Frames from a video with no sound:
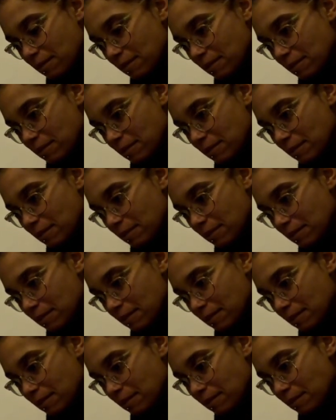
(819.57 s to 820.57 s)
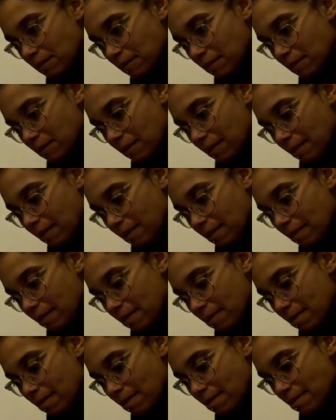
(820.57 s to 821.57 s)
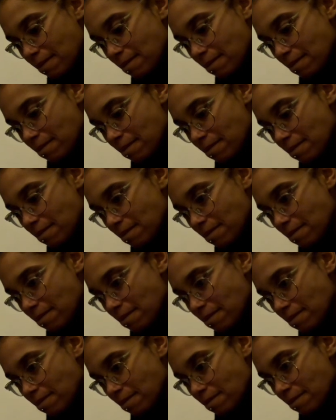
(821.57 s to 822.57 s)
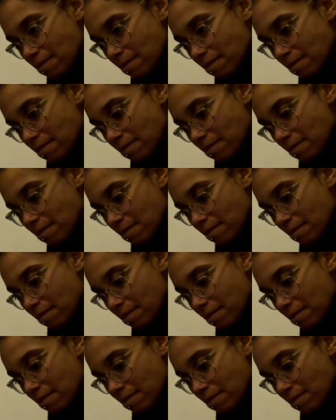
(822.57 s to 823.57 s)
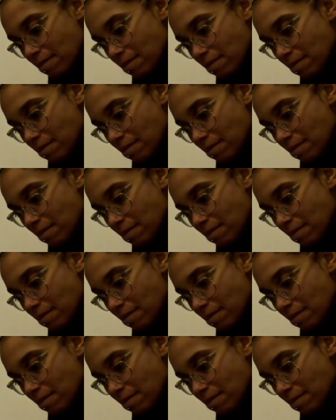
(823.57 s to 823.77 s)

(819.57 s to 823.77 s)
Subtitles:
[no speech]